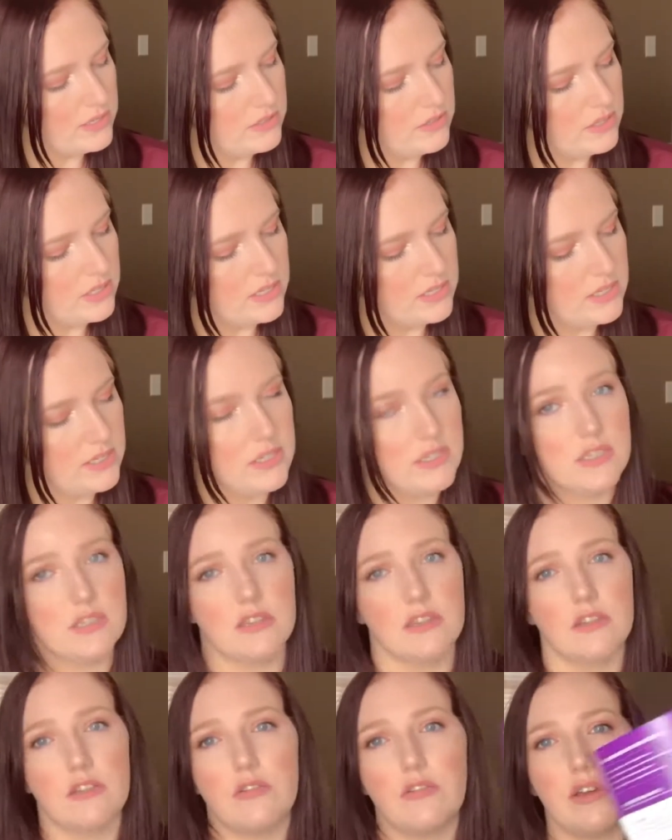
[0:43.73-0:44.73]
so this is
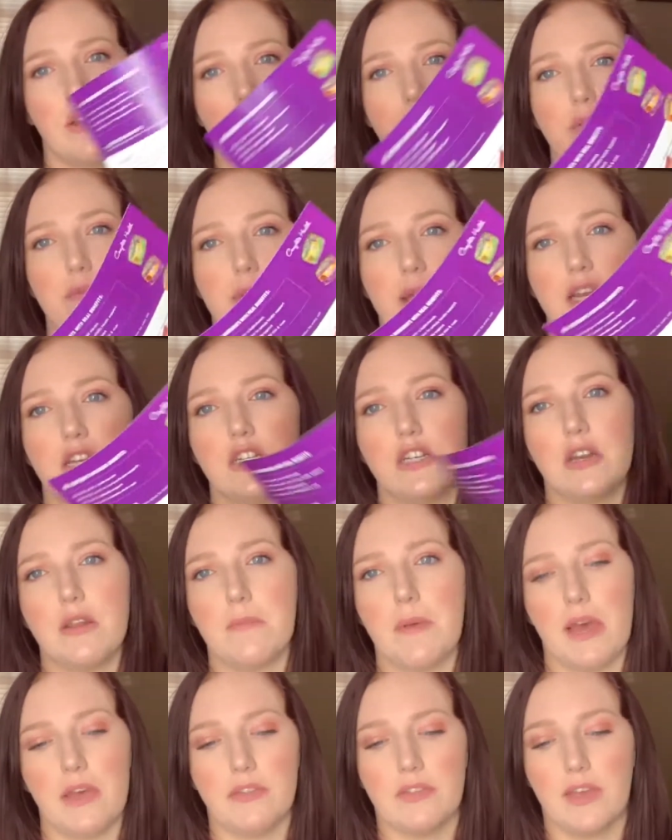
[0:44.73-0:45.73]
a little information
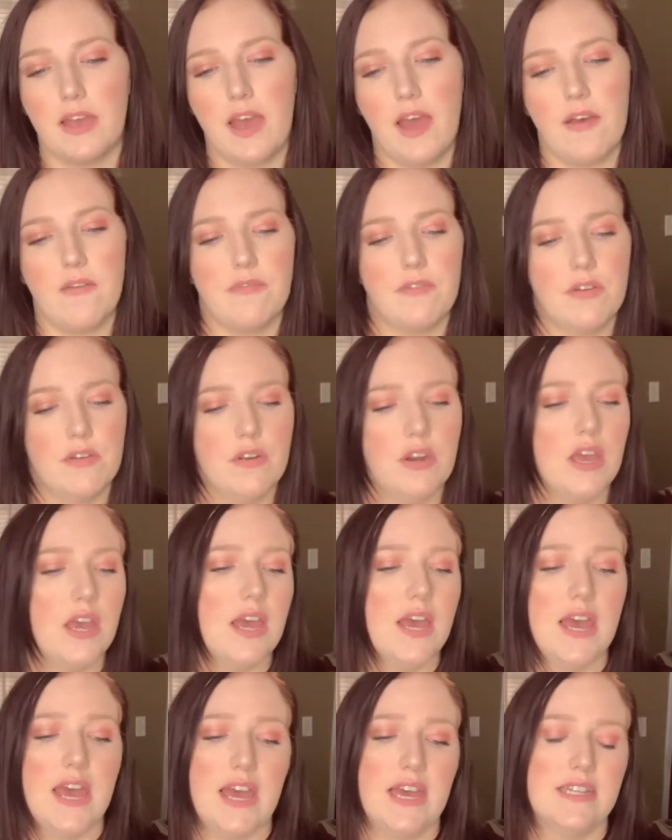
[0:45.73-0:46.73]
about the cat food.
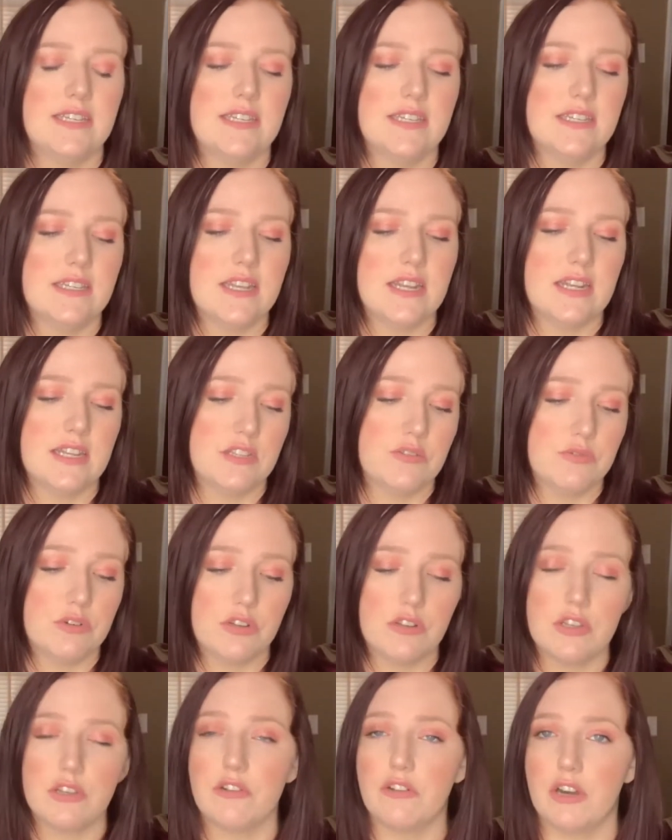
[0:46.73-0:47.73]
It says that it's
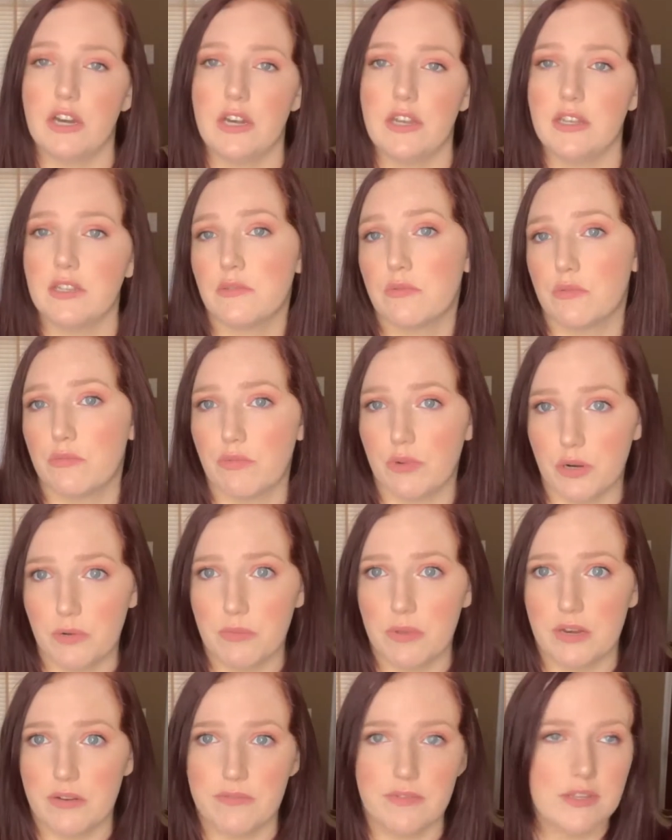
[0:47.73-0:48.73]
real ingredients with real
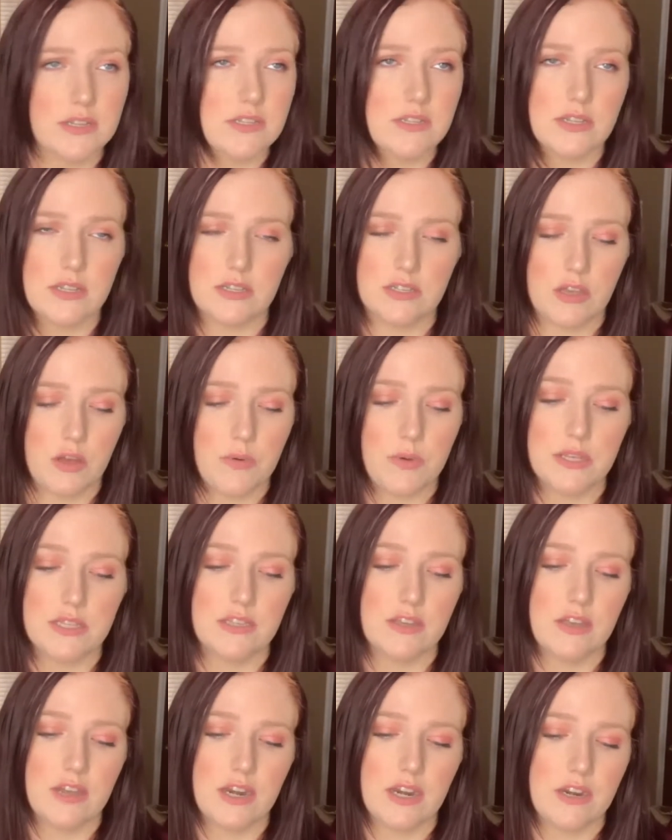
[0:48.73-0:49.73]
benefits. That's always
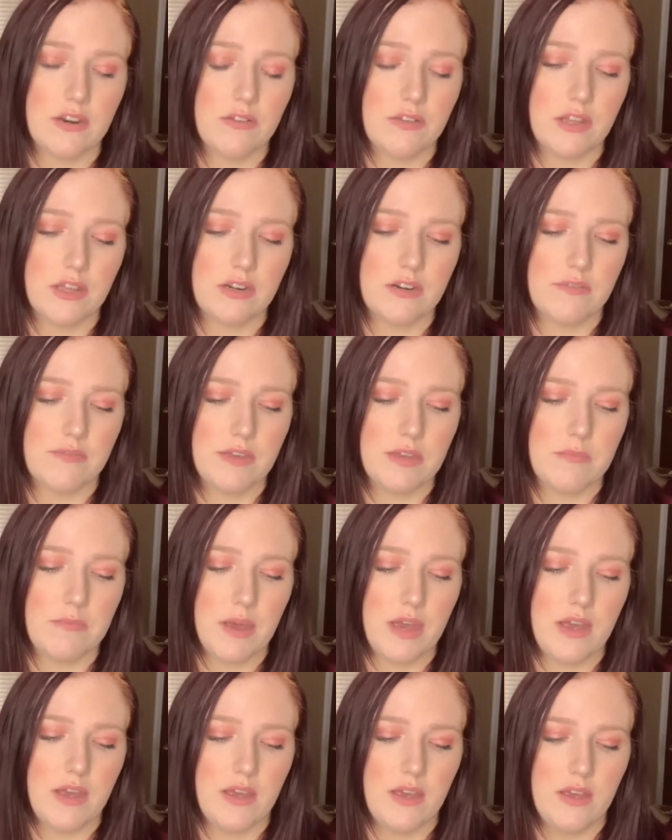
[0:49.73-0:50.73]
good. I don't like to feed
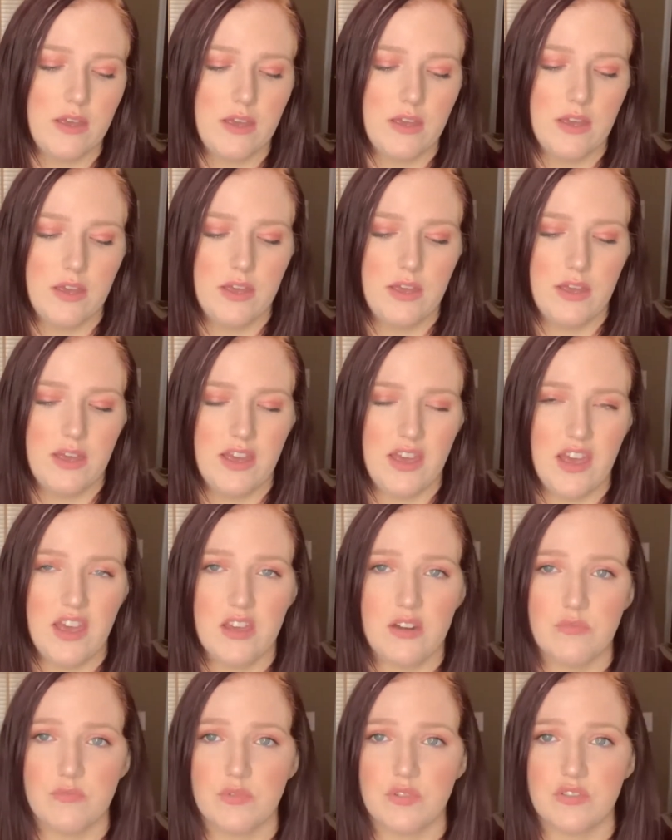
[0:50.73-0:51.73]
my
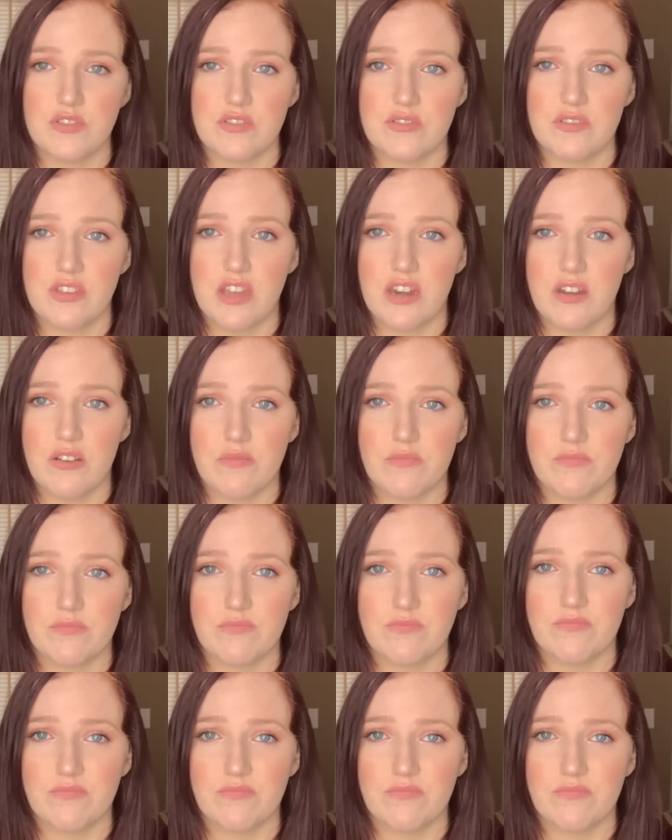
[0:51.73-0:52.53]
animals, you know,